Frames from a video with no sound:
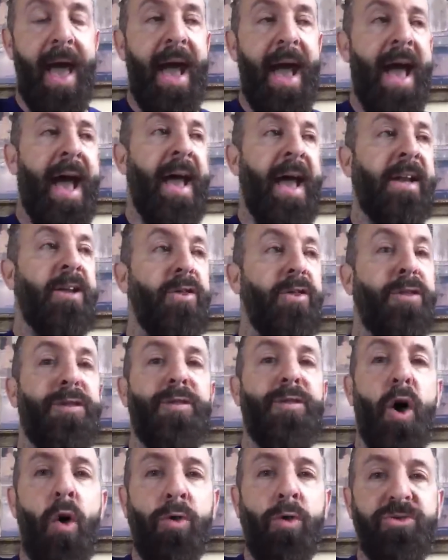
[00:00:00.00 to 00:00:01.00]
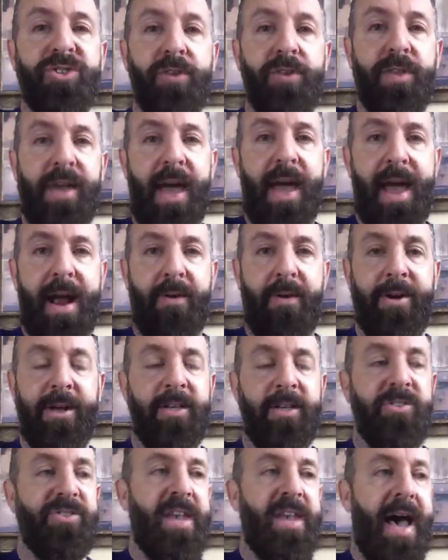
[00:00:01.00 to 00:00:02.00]
And those are the
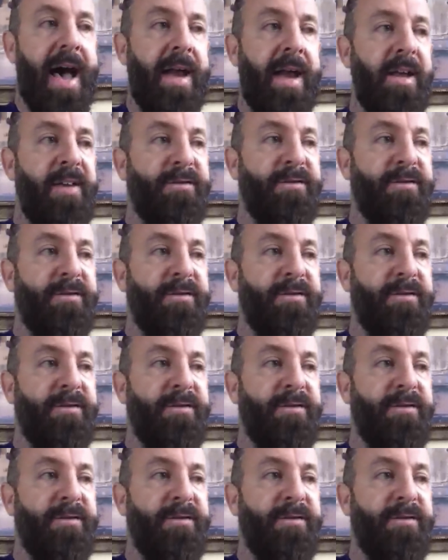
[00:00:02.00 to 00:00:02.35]
areas that